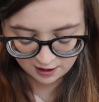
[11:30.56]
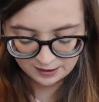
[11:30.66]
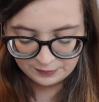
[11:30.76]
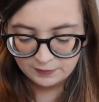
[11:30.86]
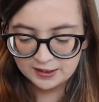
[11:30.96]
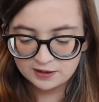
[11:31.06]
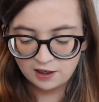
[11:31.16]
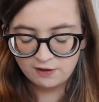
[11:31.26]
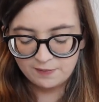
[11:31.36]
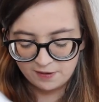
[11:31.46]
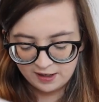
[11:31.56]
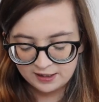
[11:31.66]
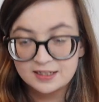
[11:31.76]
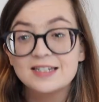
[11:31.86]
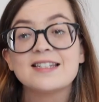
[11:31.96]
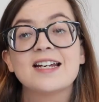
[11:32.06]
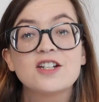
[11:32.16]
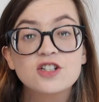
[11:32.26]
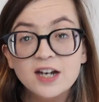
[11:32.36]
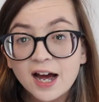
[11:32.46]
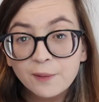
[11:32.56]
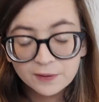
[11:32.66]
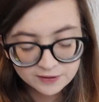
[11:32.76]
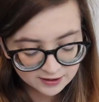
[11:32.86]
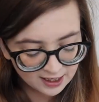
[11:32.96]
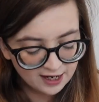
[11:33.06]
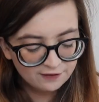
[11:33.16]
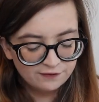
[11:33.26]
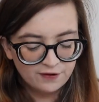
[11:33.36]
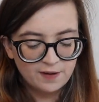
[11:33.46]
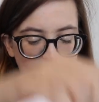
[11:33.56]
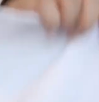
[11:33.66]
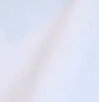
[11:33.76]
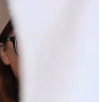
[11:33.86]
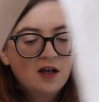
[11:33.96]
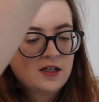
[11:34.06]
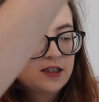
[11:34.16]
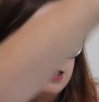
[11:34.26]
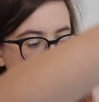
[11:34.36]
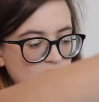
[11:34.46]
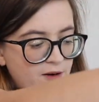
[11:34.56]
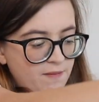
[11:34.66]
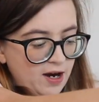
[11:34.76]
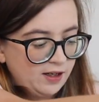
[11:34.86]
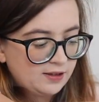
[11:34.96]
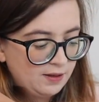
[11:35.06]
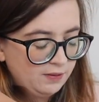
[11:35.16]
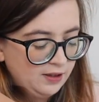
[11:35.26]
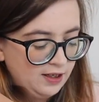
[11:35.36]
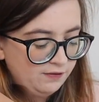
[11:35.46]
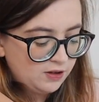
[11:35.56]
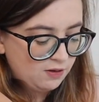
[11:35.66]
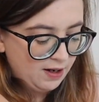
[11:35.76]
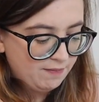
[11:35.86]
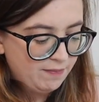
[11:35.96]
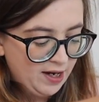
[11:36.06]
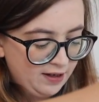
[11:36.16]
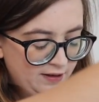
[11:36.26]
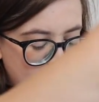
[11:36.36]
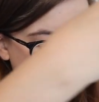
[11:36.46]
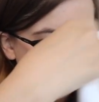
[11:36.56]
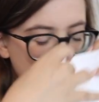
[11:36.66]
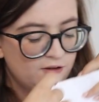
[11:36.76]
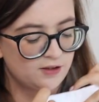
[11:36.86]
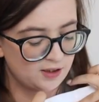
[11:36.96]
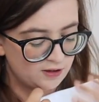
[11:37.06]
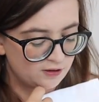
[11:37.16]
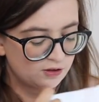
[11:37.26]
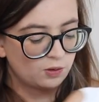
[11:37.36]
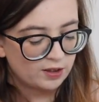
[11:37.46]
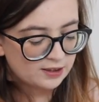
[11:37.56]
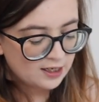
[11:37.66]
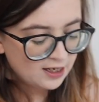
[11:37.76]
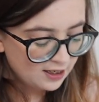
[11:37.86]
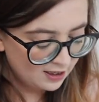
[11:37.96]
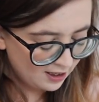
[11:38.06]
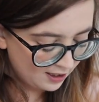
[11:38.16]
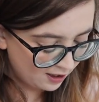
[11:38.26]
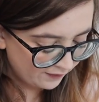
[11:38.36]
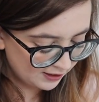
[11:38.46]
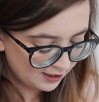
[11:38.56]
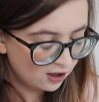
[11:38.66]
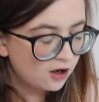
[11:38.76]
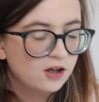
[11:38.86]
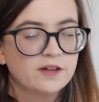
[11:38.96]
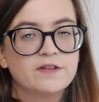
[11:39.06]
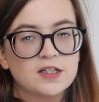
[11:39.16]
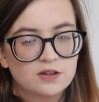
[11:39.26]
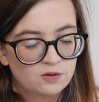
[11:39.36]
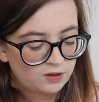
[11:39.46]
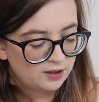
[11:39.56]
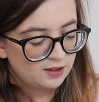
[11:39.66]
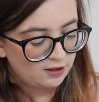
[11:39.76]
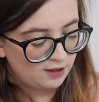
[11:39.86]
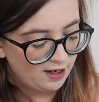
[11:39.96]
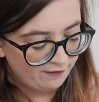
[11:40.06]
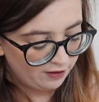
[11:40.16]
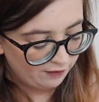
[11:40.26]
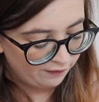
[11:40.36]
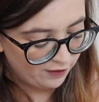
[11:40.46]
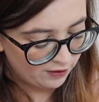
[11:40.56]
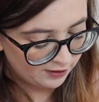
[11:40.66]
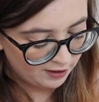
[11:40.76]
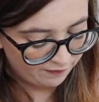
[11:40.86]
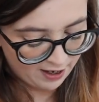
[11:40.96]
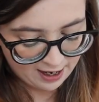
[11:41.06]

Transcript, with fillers: couple weeks ago, I bought a dish towel set from TJ Maxx, I believe, so I bet that these are still in stores. And obviously, all of these stores still have their fall stuff